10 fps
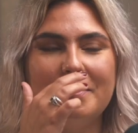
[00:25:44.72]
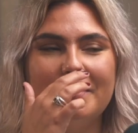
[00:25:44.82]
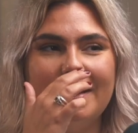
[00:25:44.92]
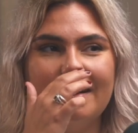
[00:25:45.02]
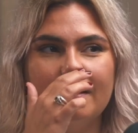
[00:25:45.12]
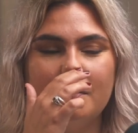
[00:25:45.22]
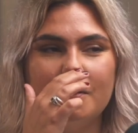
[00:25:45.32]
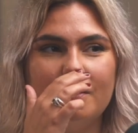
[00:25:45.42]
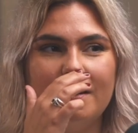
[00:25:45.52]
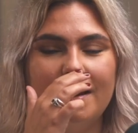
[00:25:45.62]
might help.
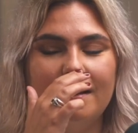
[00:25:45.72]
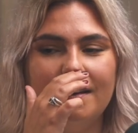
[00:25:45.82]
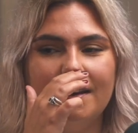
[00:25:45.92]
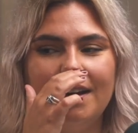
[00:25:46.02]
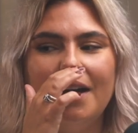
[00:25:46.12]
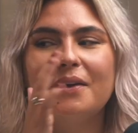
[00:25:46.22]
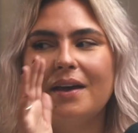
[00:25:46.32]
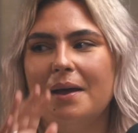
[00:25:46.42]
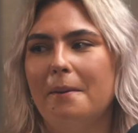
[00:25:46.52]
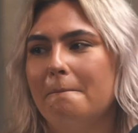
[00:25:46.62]
You're right.
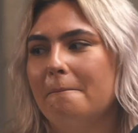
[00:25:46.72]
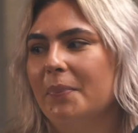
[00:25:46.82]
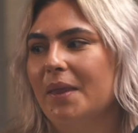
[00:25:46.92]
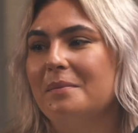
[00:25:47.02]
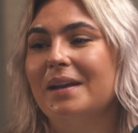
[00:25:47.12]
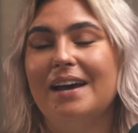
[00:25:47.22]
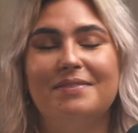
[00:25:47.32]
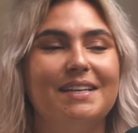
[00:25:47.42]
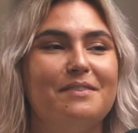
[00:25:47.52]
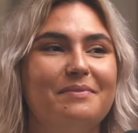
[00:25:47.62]
Okay. I'm going to have
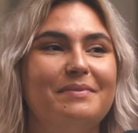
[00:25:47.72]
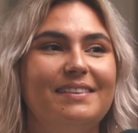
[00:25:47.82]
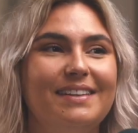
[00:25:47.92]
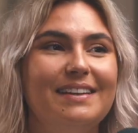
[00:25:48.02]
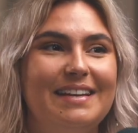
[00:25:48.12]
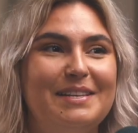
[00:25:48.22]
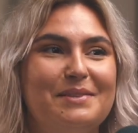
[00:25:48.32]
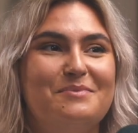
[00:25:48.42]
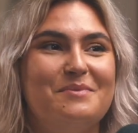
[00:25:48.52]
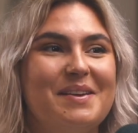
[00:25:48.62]
to need
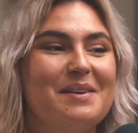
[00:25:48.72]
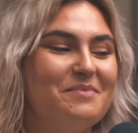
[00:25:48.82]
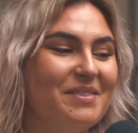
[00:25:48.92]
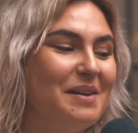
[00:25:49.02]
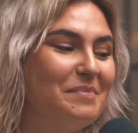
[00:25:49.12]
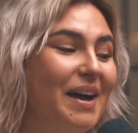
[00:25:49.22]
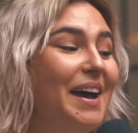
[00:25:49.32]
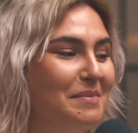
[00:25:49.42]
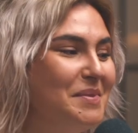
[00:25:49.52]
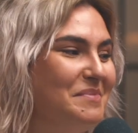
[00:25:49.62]
some warming up for that, but I am on